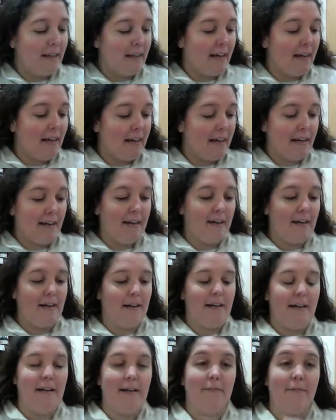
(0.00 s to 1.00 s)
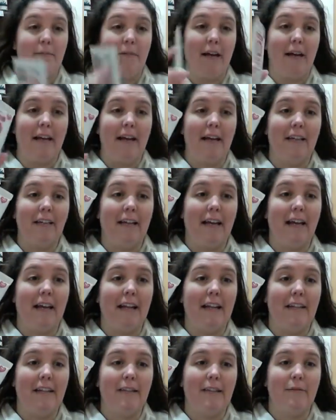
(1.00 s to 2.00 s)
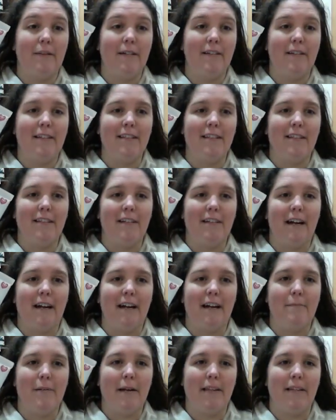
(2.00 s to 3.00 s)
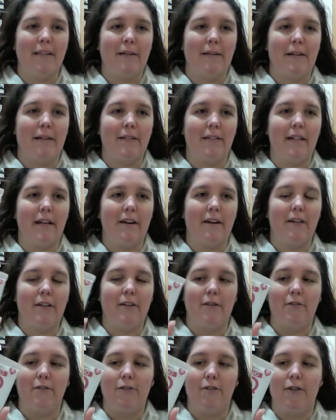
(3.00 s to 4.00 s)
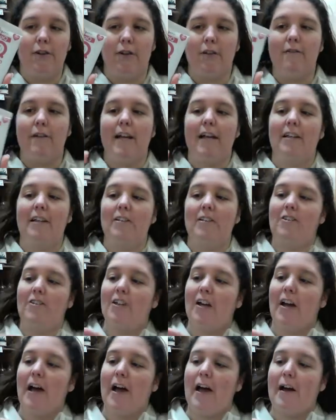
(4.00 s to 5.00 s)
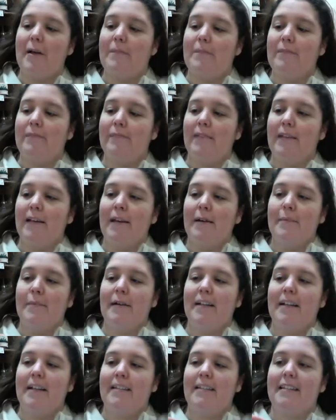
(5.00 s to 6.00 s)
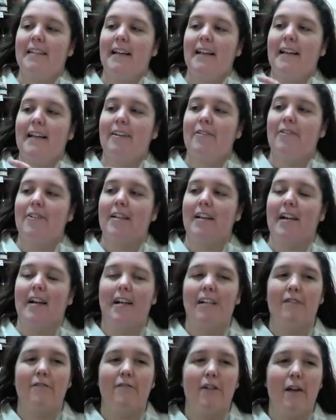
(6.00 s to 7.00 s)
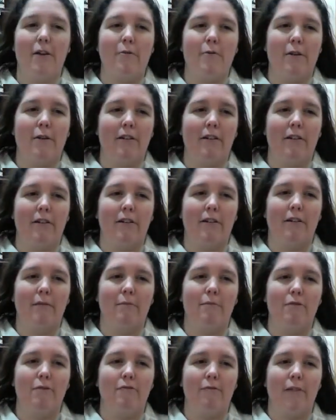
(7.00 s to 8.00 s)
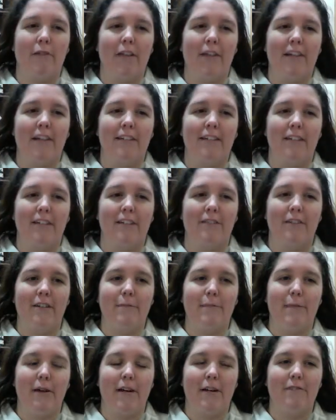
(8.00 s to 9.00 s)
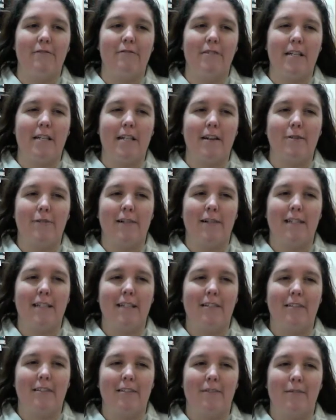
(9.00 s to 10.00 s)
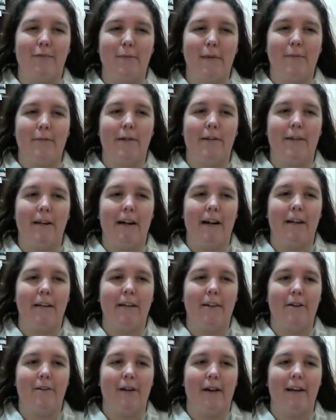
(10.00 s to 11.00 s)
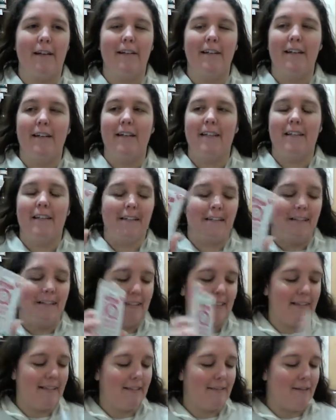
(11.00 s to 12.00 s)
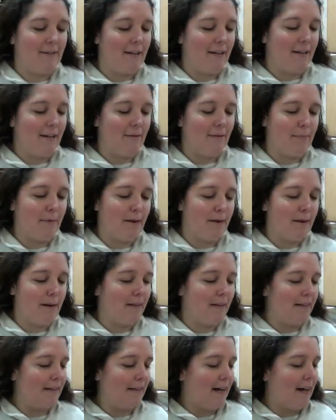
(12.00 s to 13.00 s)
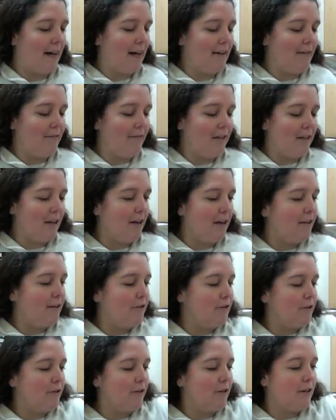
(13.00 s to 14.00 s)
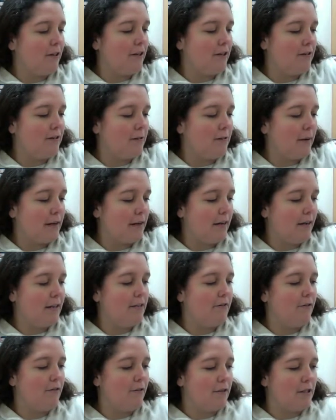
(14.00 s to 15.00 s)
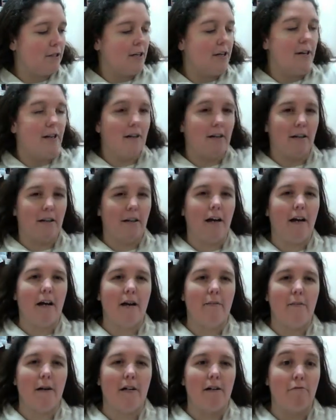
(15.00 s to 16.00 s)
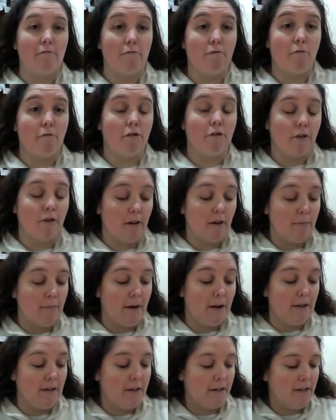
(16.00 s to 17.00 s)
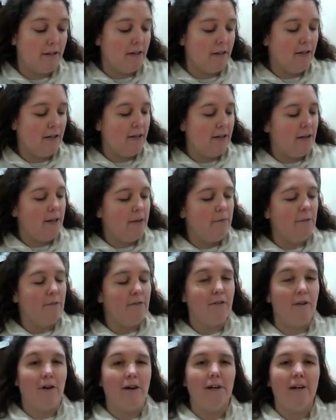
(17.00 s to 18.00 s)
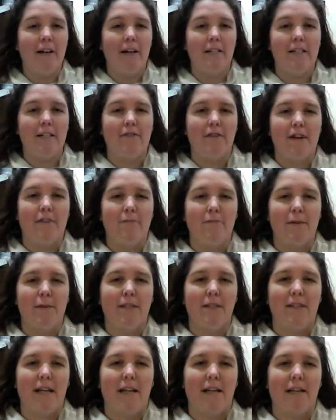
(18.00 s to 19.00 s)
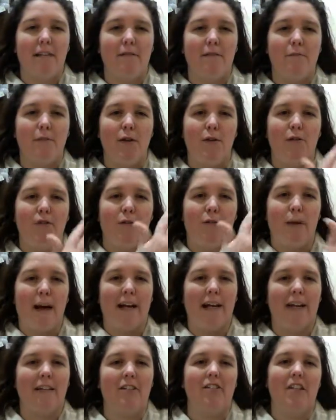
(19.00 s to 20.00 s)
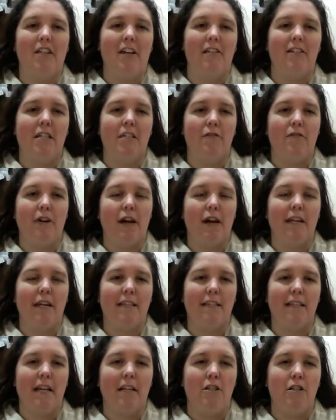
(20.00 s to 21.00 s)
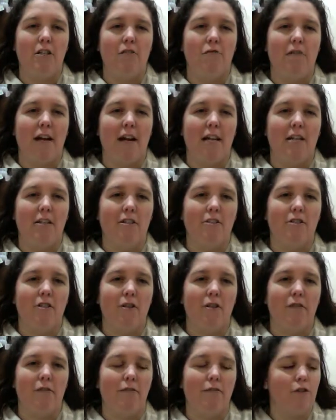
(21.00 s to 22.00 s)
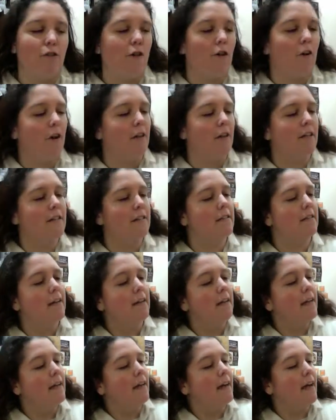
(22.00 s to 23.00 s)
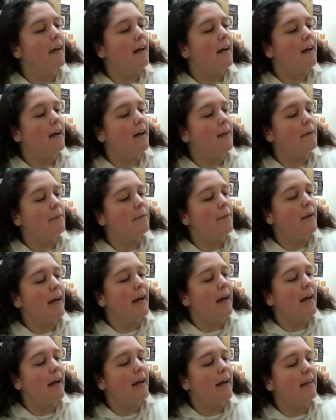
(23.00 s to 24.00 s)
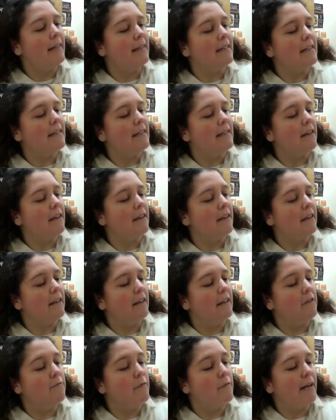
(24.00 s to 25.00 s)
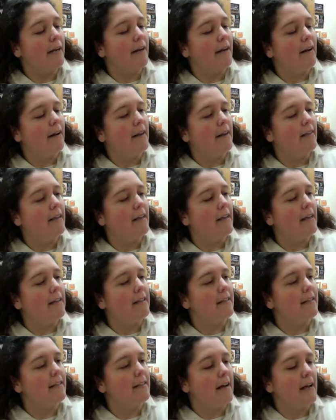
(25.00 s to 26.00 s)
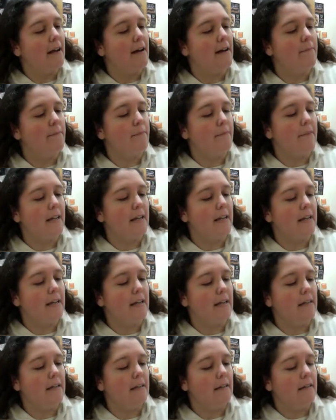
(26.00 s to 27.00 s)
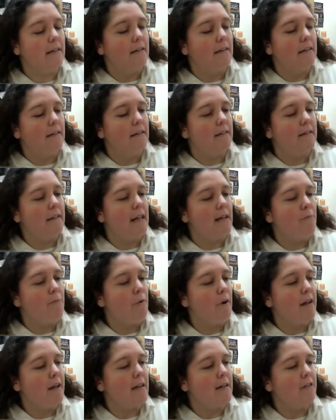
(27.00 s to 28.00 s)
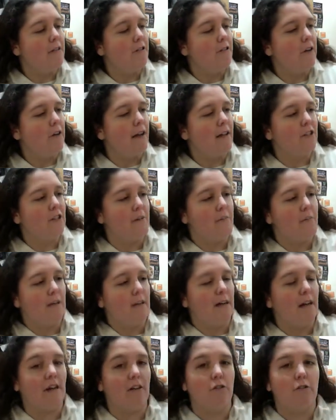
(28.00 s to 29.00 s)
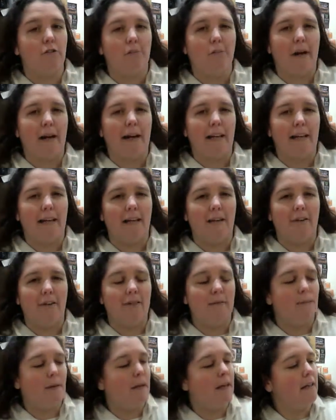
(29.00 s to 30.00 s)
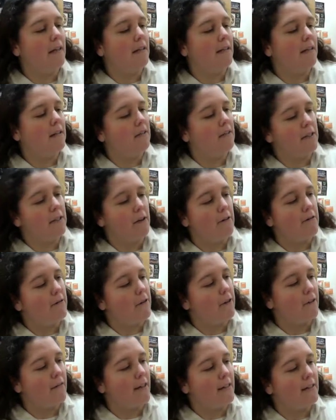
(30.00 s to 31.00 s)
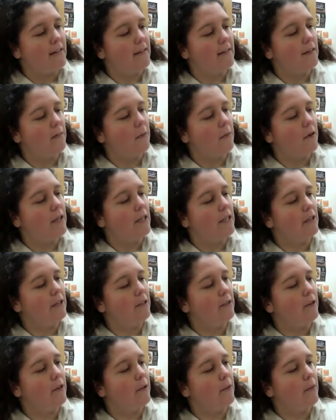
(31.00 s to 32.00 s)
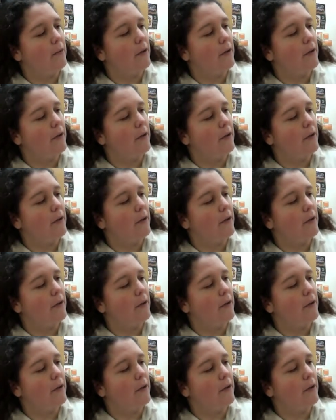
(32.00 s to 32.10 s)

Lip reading: And then this one's, I picked this out, it's the IQ chocolate range. But it's got your kind of yoga move on there. So if you're buying for any yoga teachers or people who like yoga, this is quite a good bar to have. And the IQ chocolate's quite nice for a dark and a raw chocolate brand. We've got a 95% beautiful packaged here in Divine. It's their new range of chocolates. And I think I really like these. The same weight in chocolate actually, but the actual packet looks bigger. So I don't even know if that's disappointing or not.